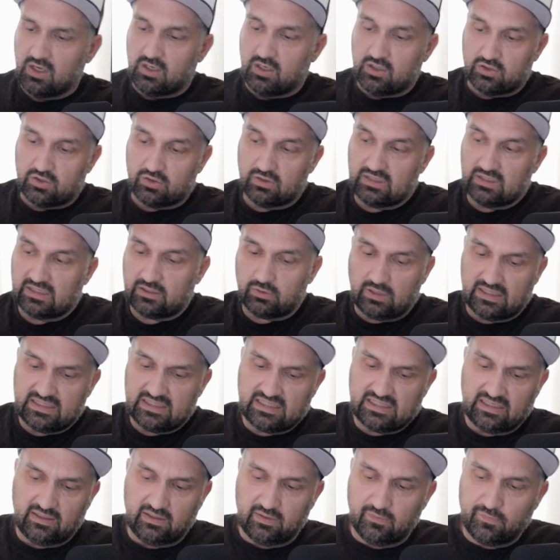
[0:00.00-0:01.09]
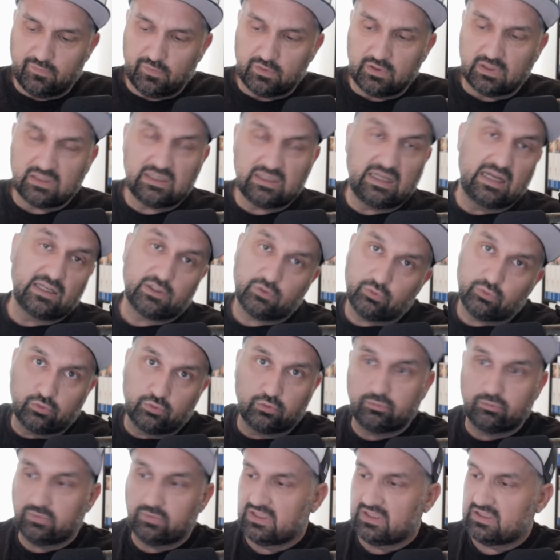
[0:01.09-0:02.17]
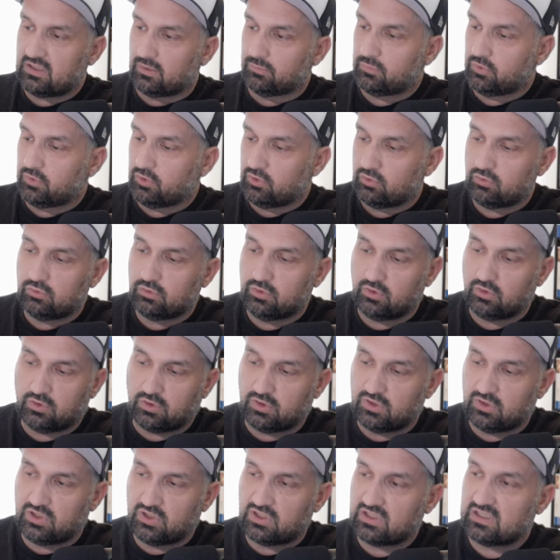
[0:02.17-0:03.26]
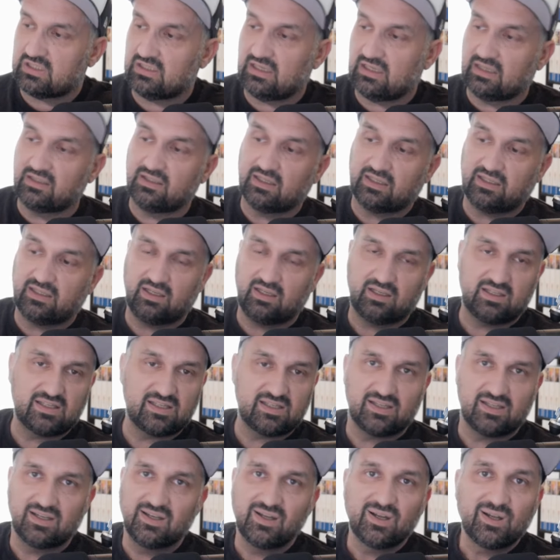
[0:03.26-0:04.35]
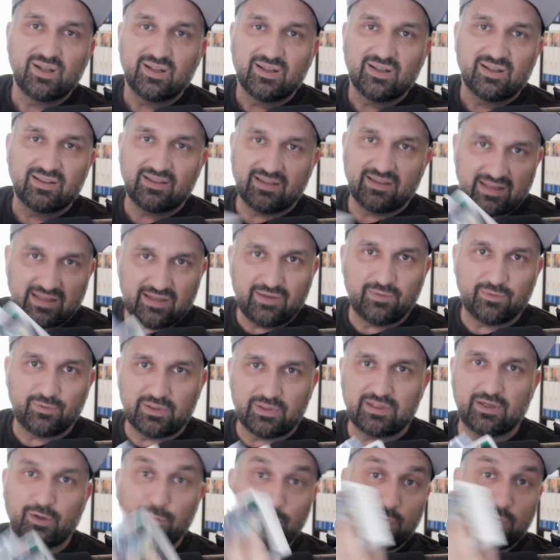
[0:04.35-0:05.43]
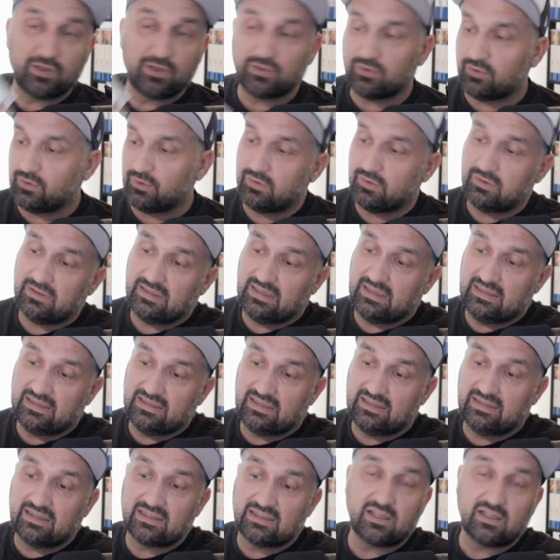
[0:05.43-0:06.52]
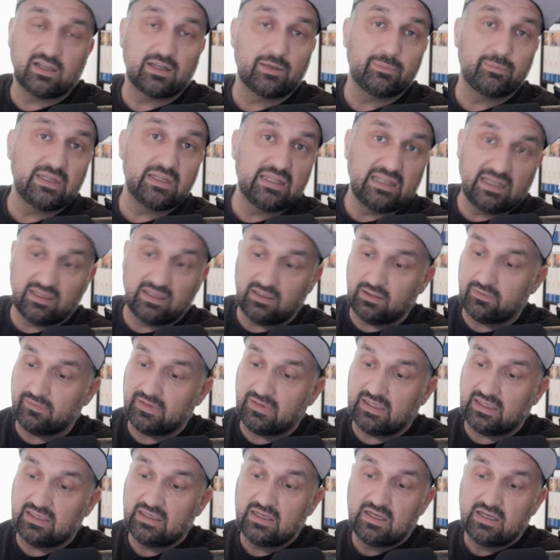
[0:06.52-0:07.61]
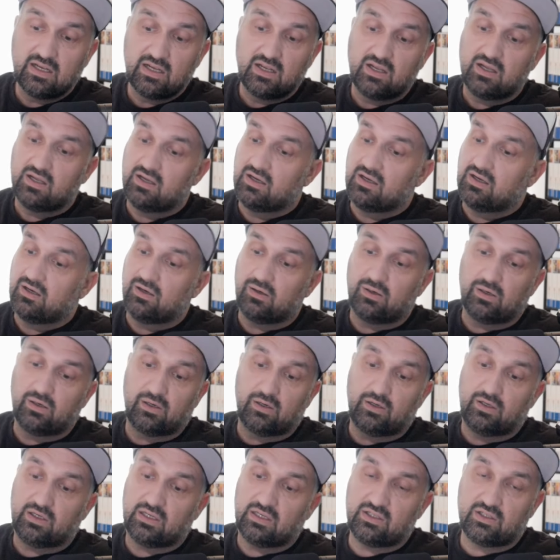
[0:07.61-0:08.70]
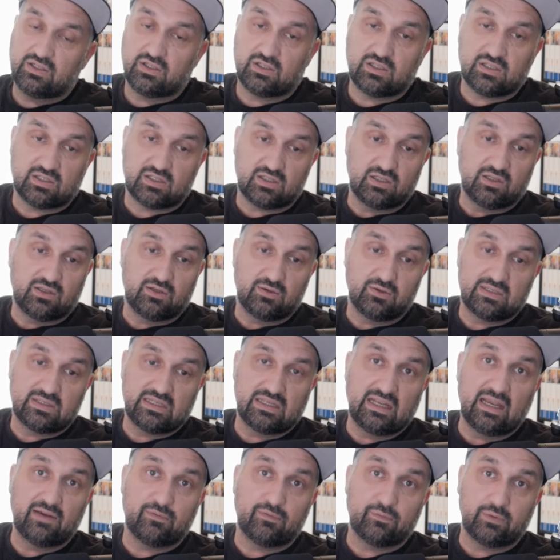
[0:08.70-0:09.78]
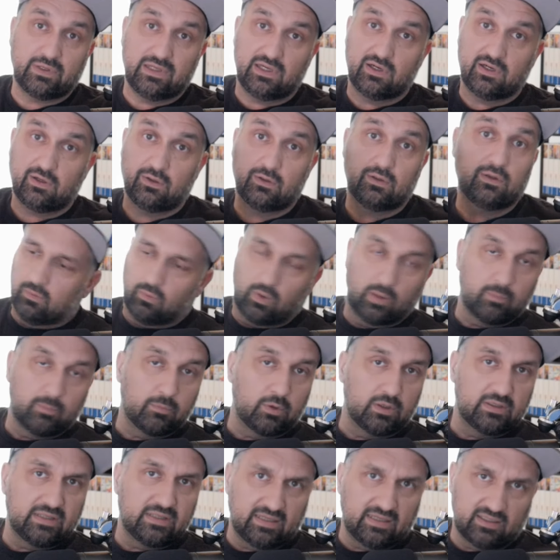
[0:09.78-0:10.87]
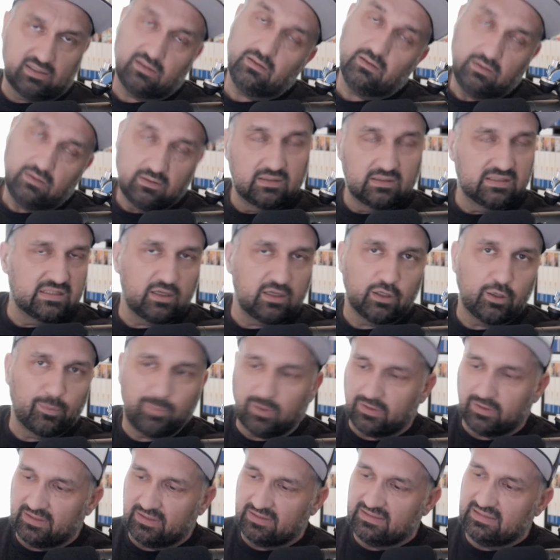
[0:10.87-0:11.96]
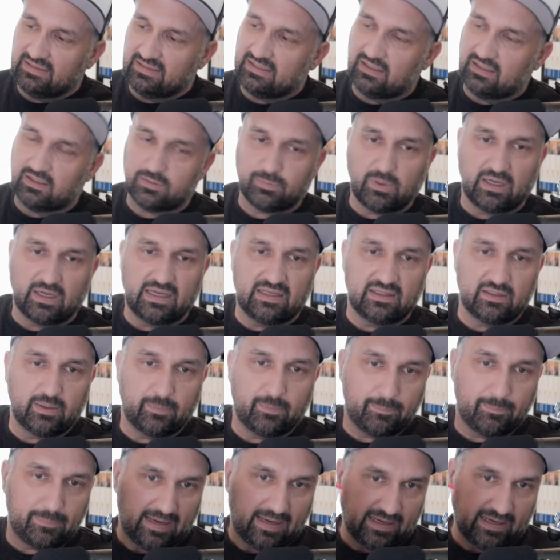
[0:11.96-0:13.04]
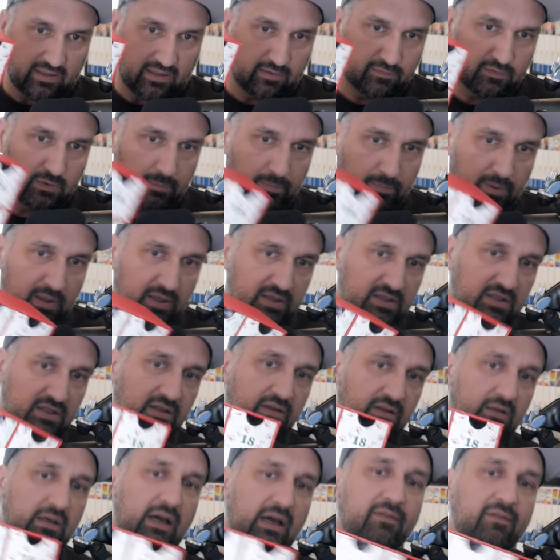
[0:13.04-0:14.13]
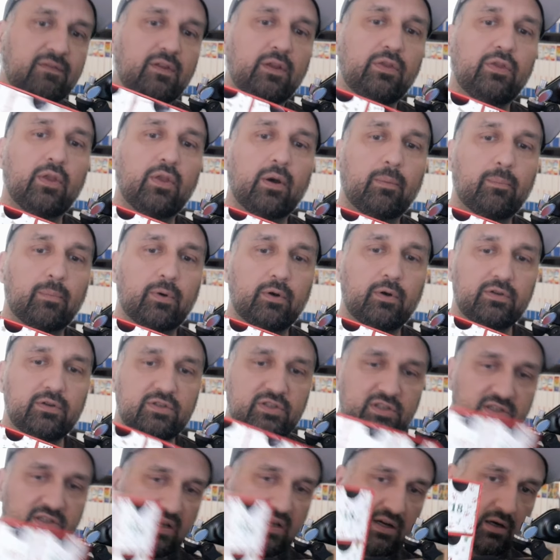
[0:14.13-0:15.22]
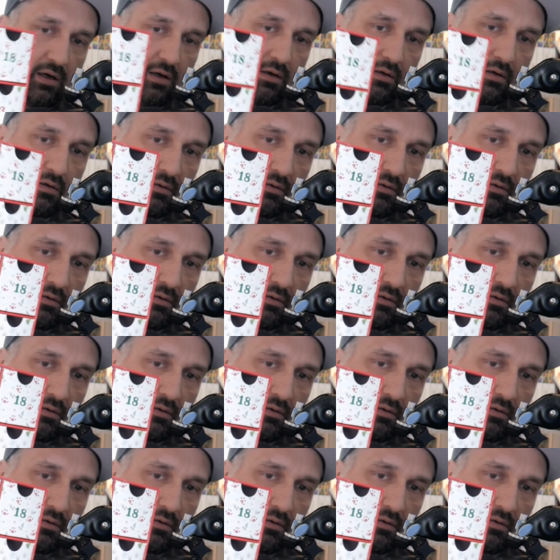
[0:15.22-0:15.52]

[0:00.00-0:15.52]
So that's why I say for the classroom, it's up to you. You could just let the kids leave with their puzzle, and then that's gonna be the end of it, or you can just use it every year. One more thing, it's all about the details, but in the back of the box you have the numbers there,